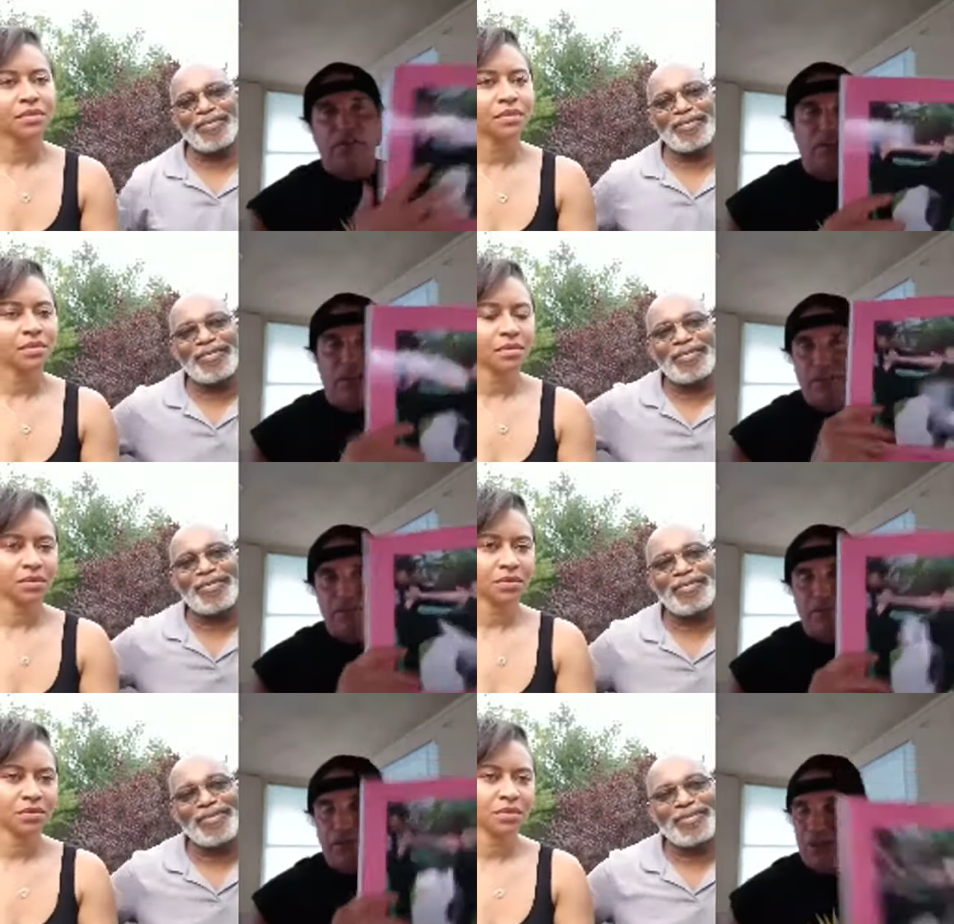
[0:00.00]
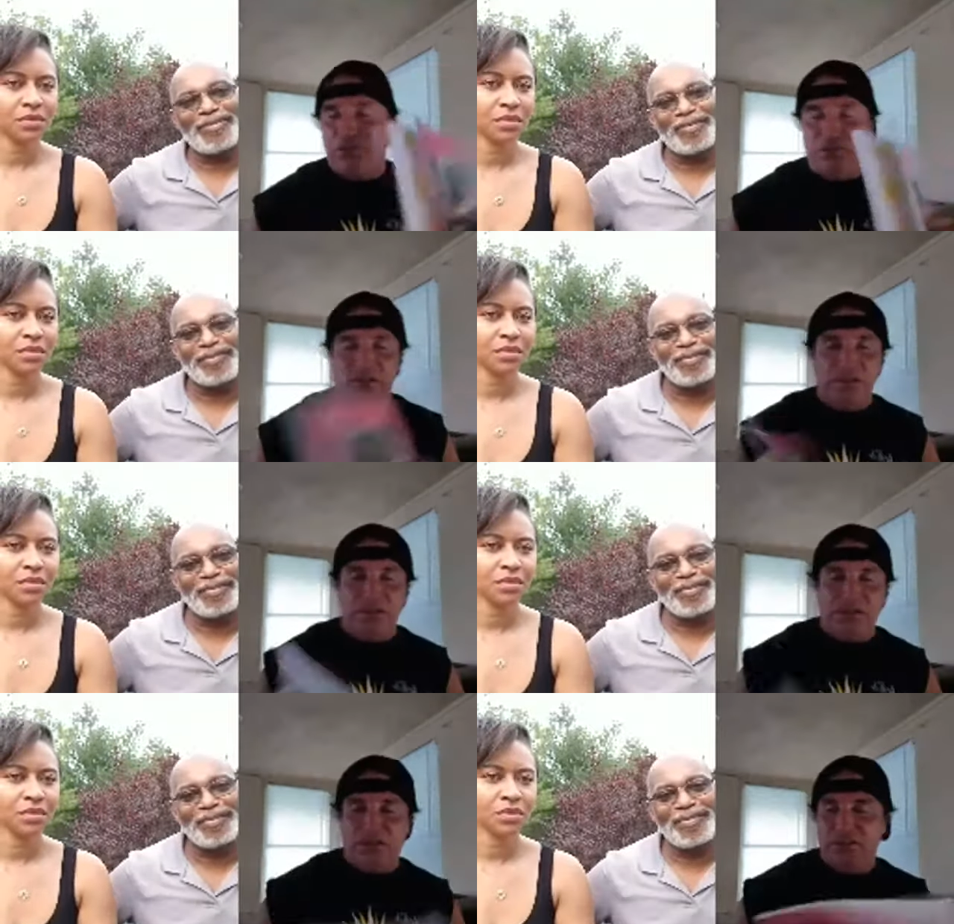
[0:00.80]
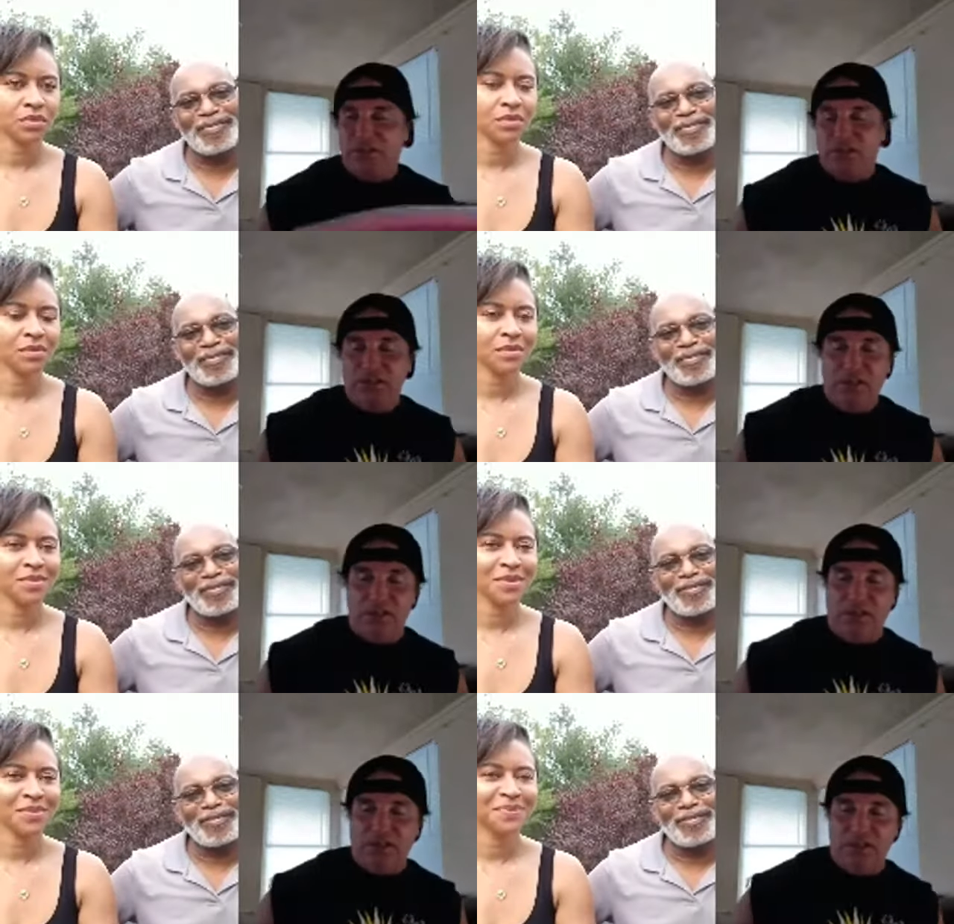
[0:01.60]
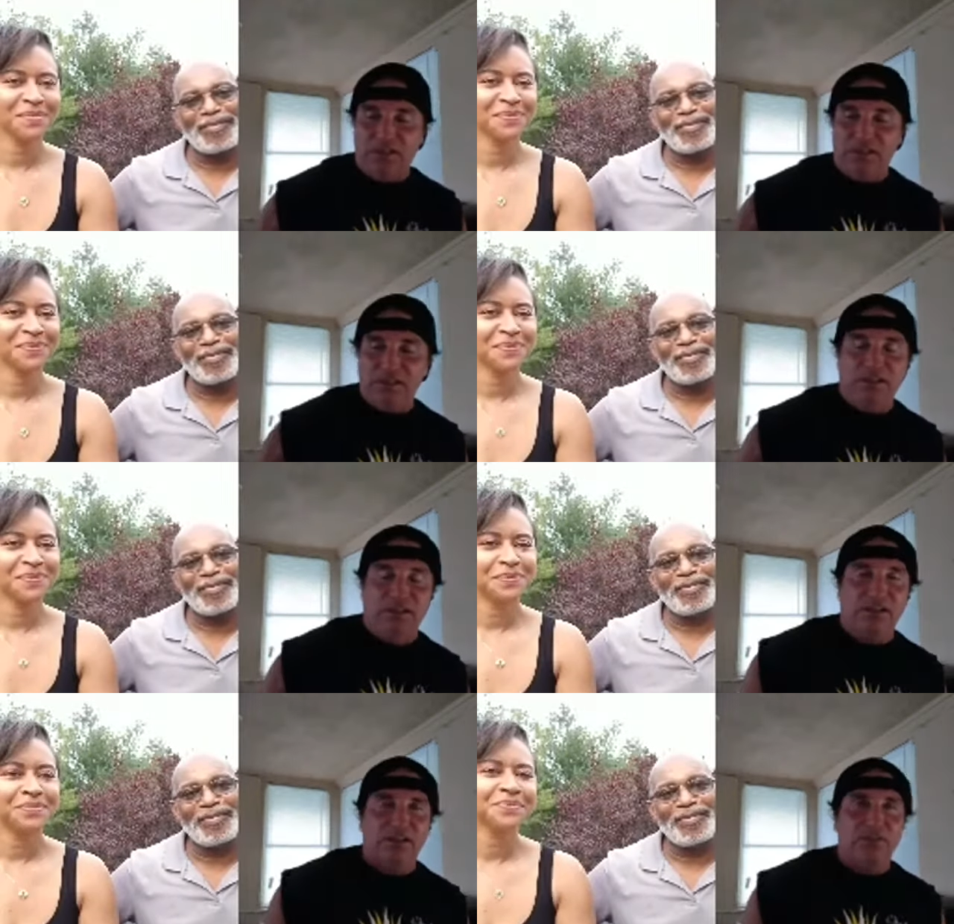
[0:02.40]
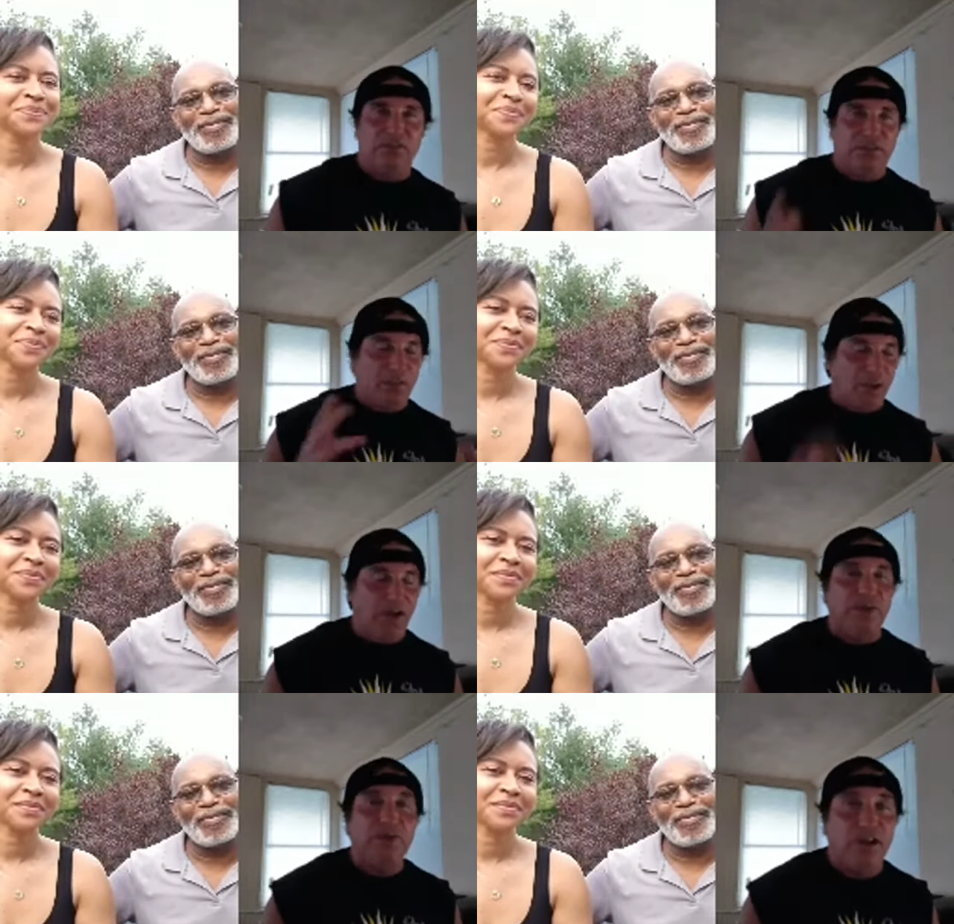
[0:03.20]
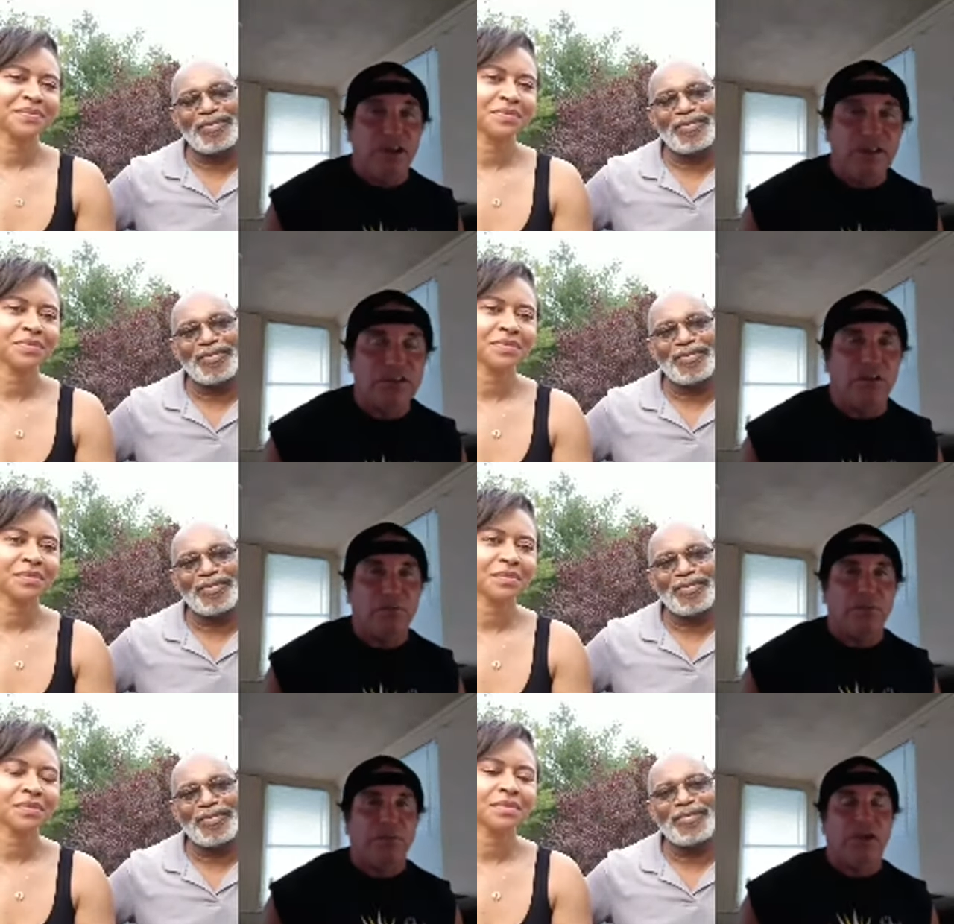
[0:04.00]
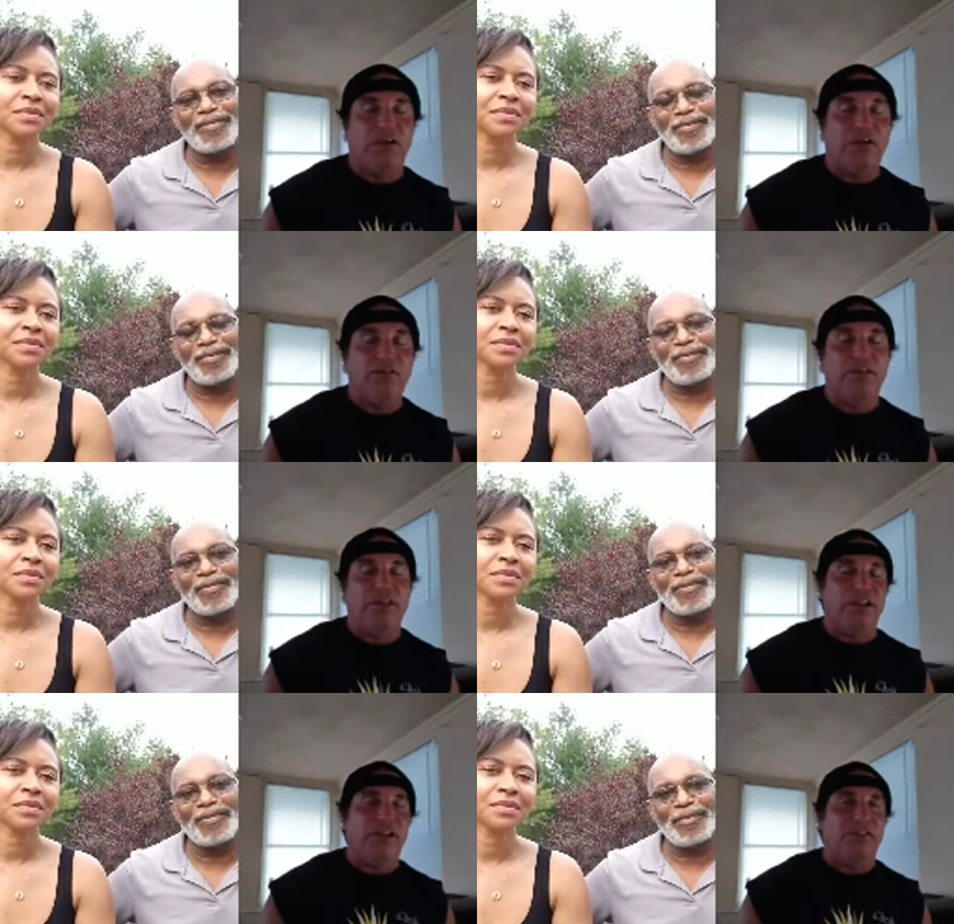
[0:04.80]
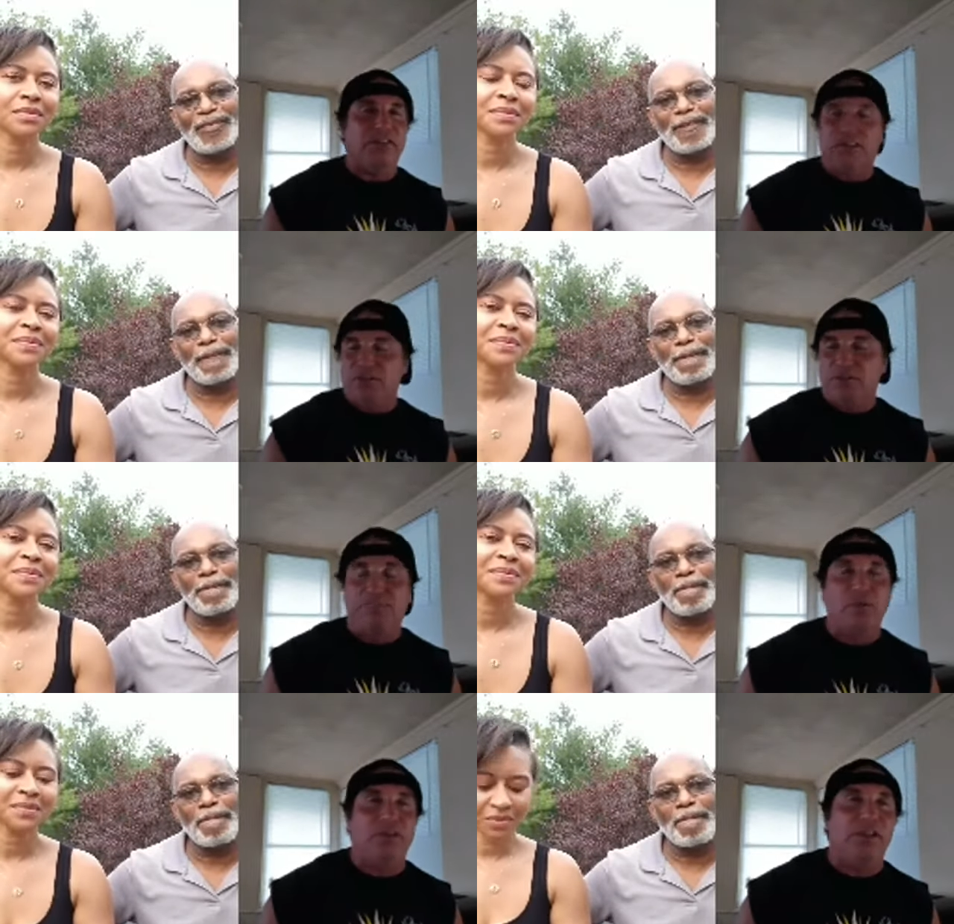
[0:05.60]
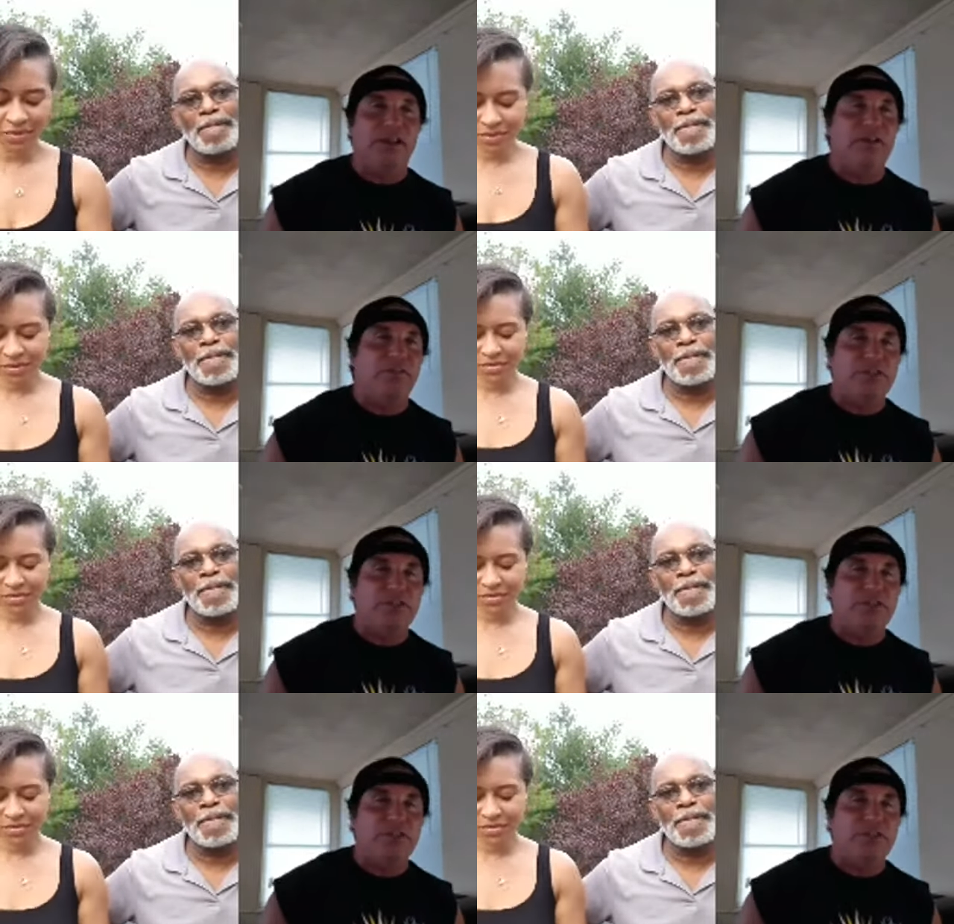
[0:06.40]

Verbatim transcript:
Speaker 1: is actually my students and uh, it took me a while to write it, so I'm real proud of it. And I think it's a book that every